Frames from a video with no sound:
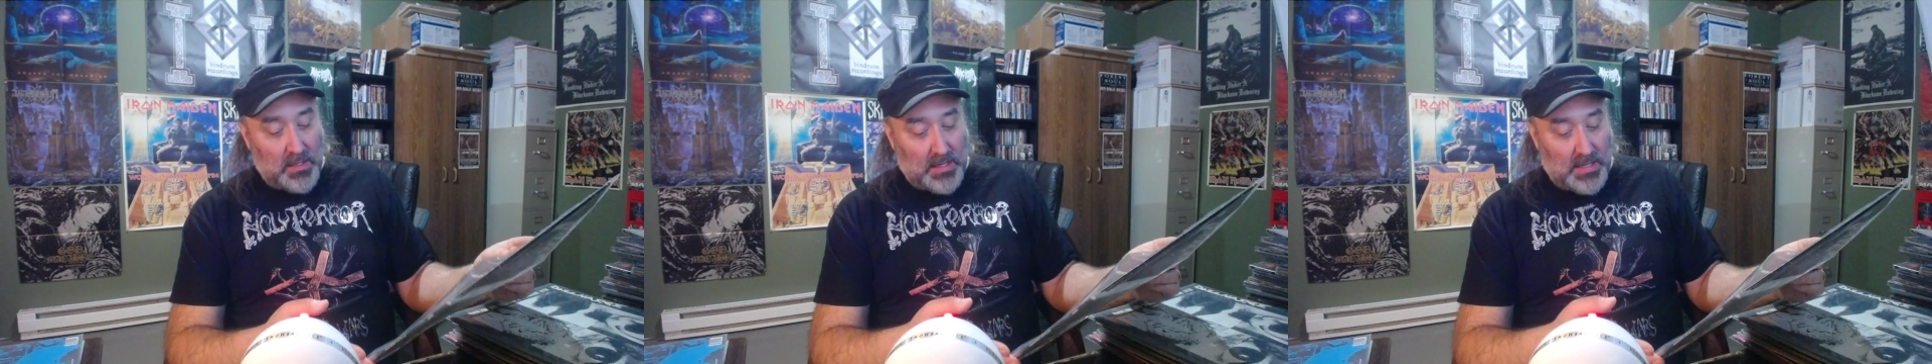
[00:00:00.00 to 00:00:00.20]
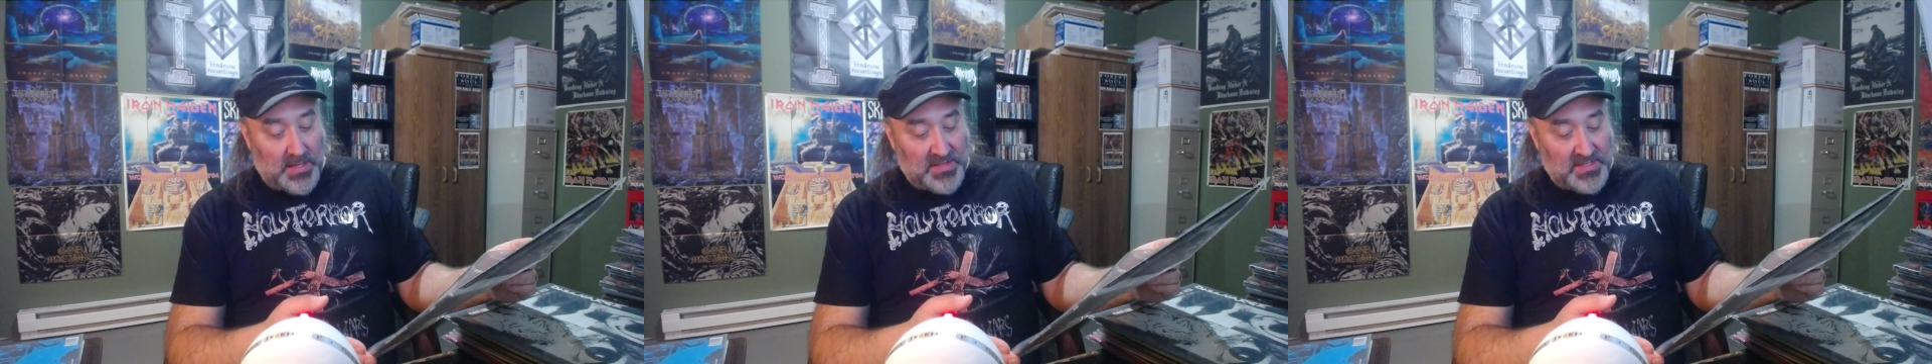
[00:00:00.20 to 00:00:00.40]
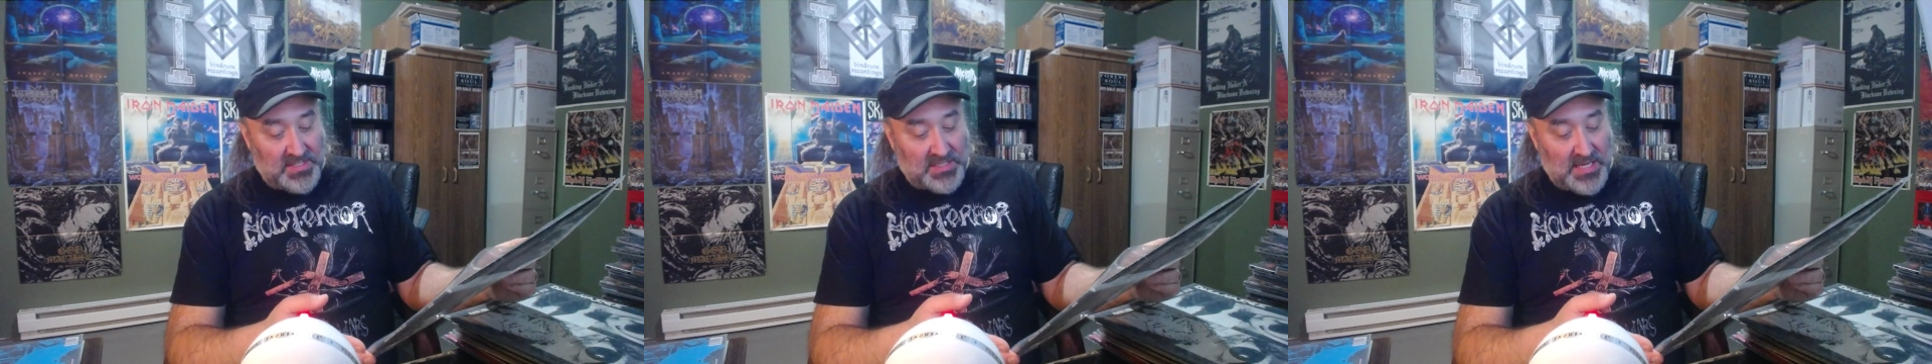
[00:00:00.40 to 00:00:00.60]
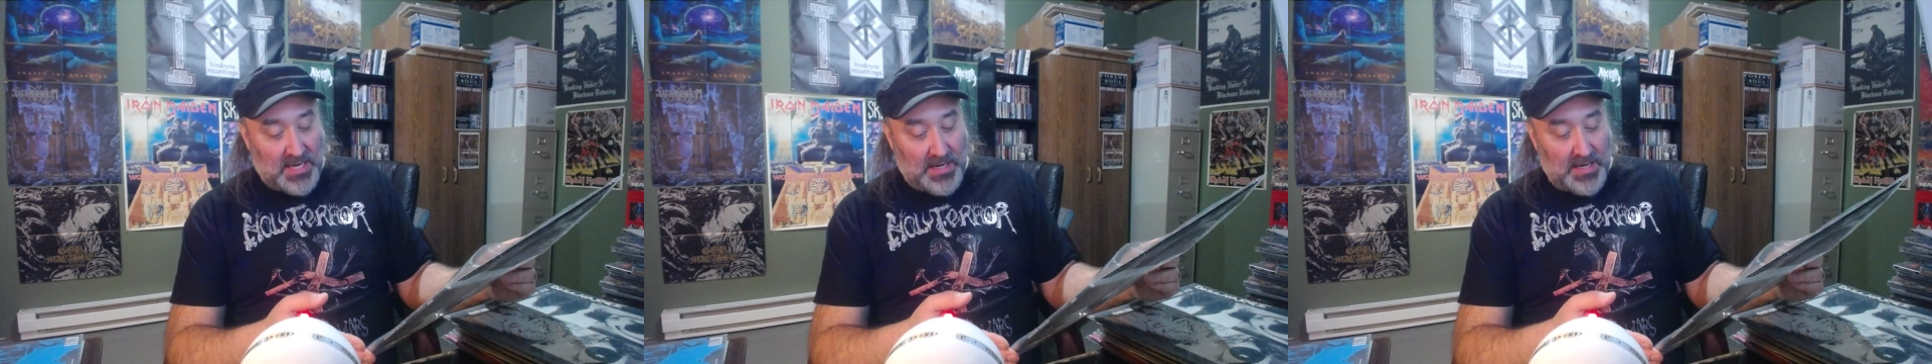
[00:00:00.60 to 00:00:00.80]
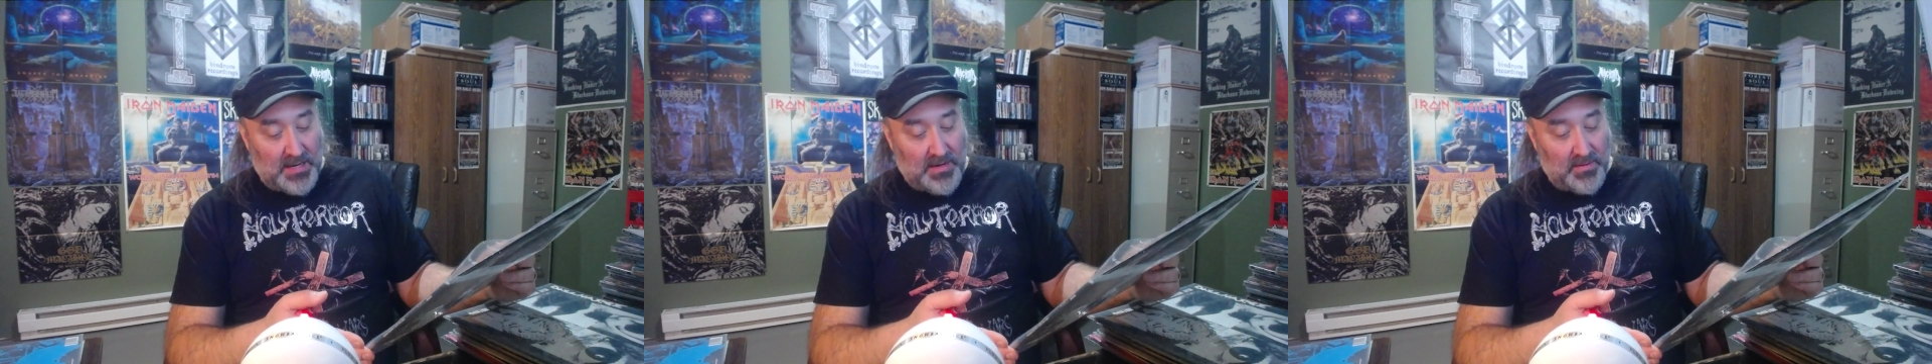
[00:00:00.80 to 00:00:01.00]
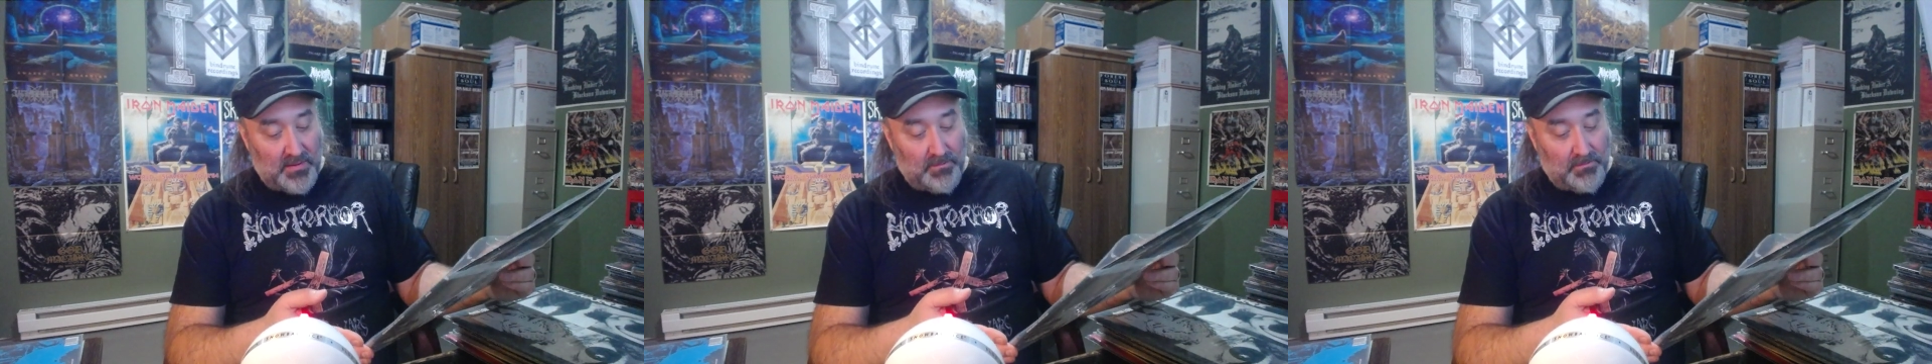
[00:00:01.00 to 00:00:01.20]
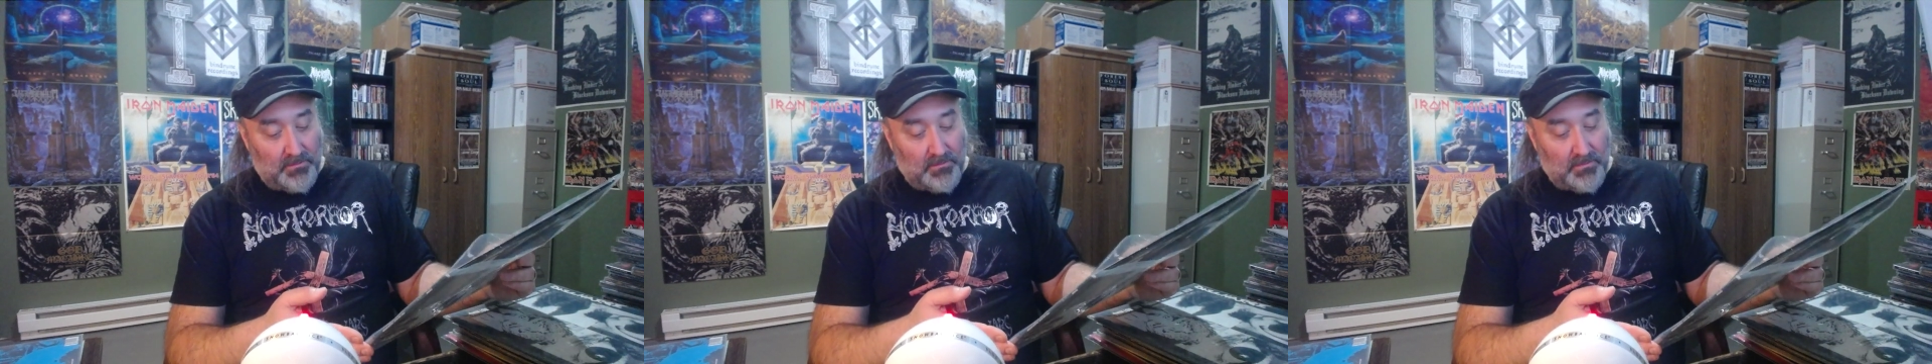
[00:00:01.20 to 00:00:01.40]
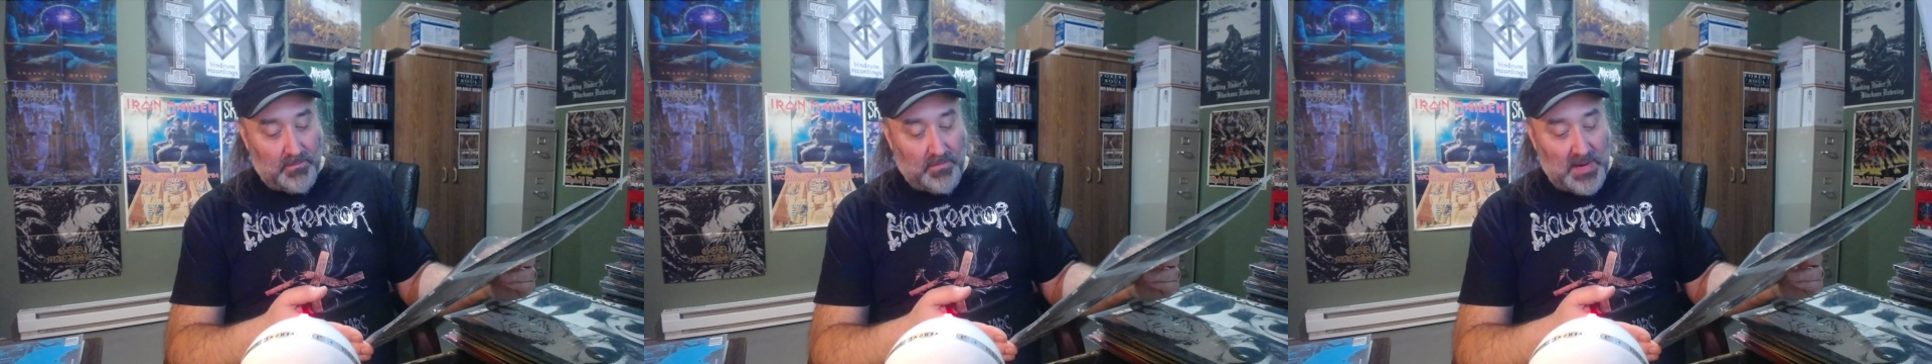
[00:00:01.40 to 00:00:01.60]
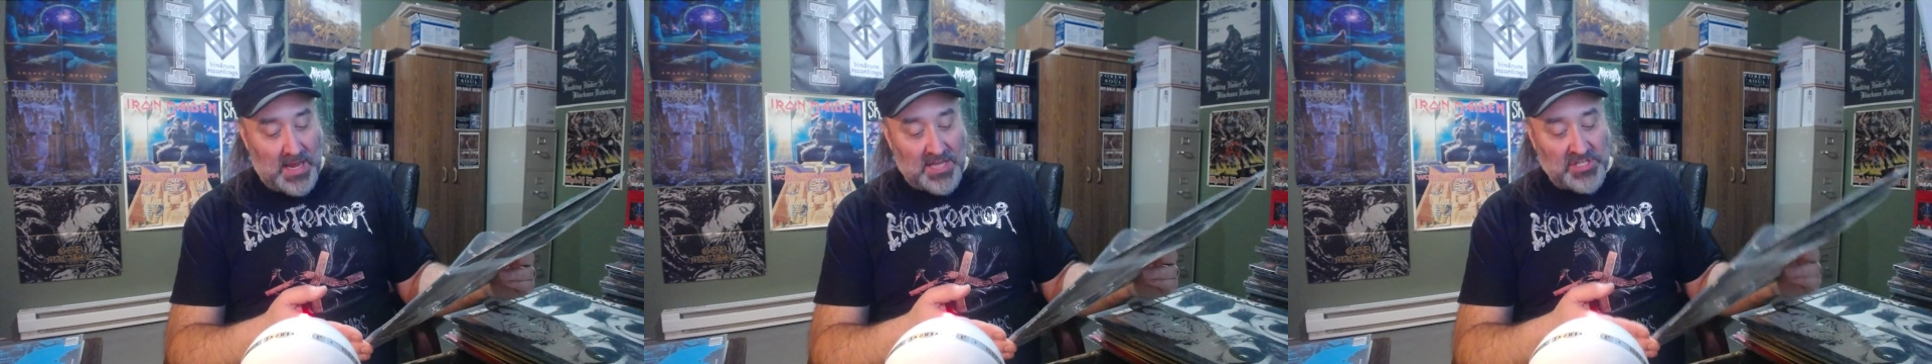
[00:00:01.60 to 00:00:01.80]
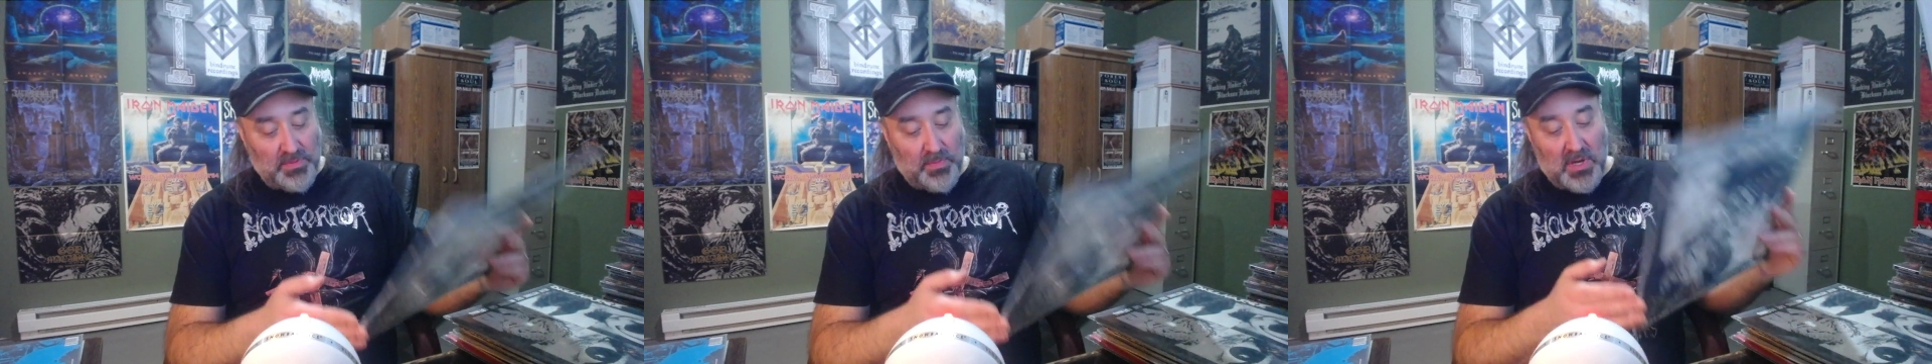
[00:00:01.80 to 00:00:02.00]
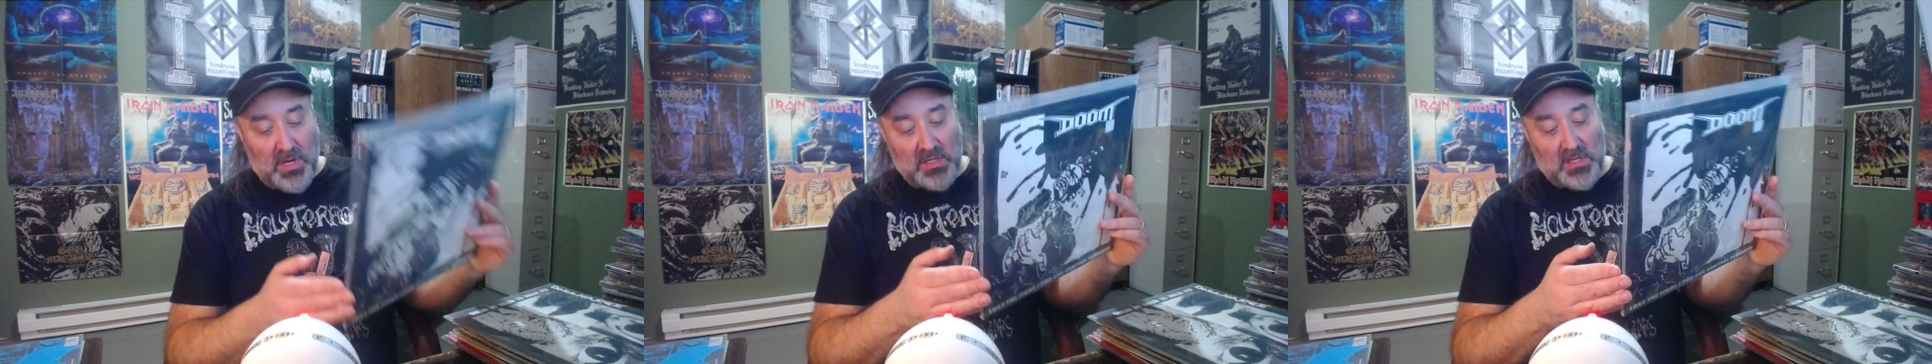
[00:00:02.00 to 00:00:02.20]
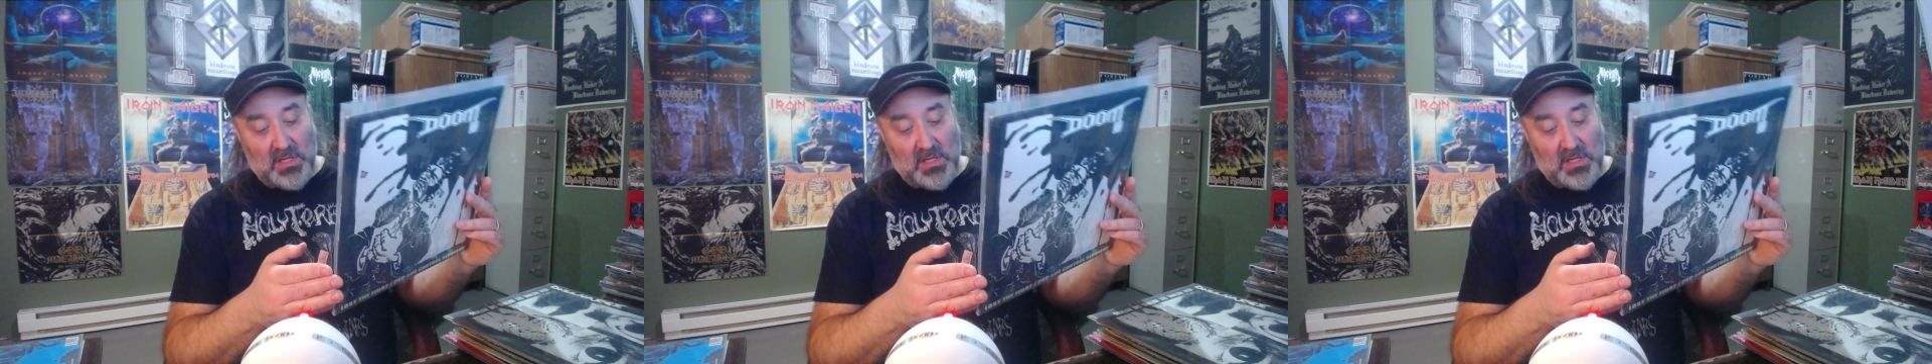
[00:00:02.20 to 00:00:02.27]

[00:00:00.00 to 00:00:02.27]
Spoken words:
This is on Agipunk,